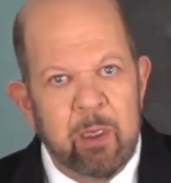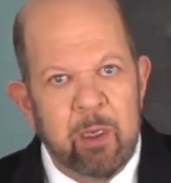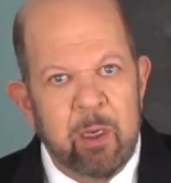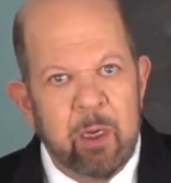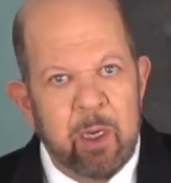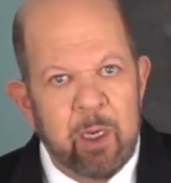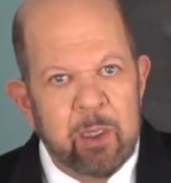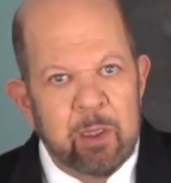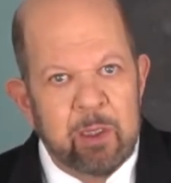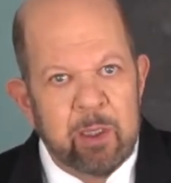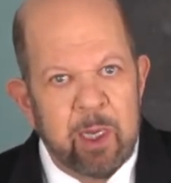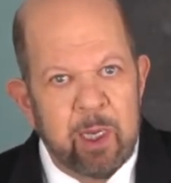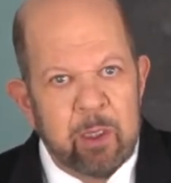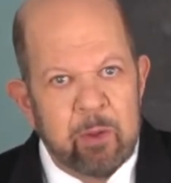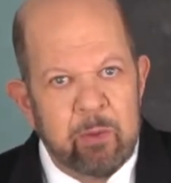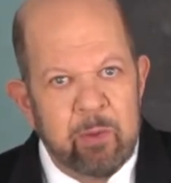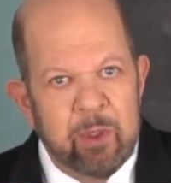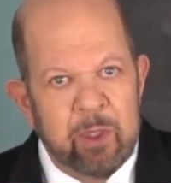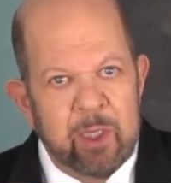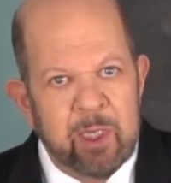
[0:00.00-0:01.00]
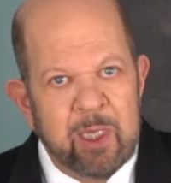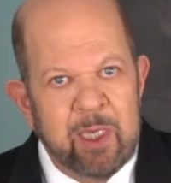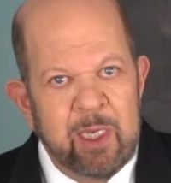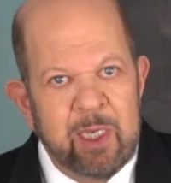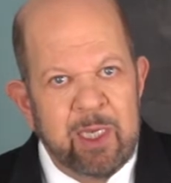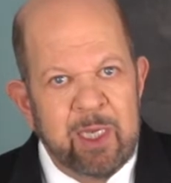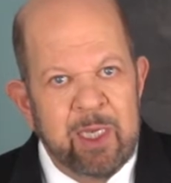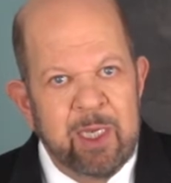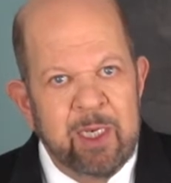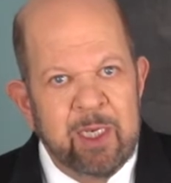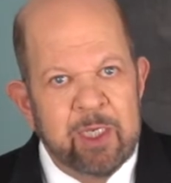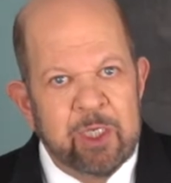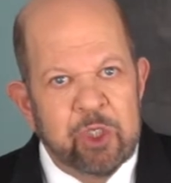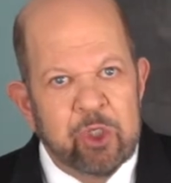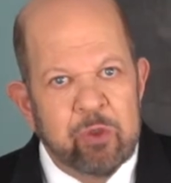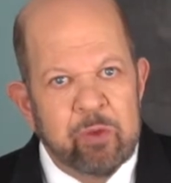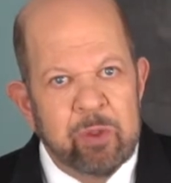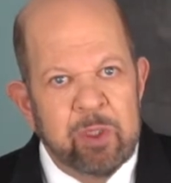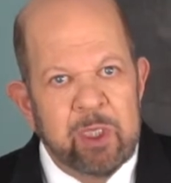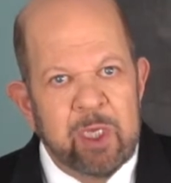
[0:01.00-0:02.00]
contact with key
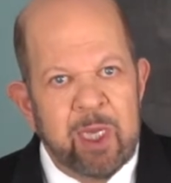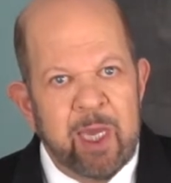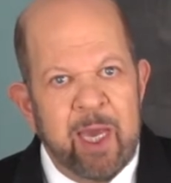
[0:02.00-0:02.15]
industry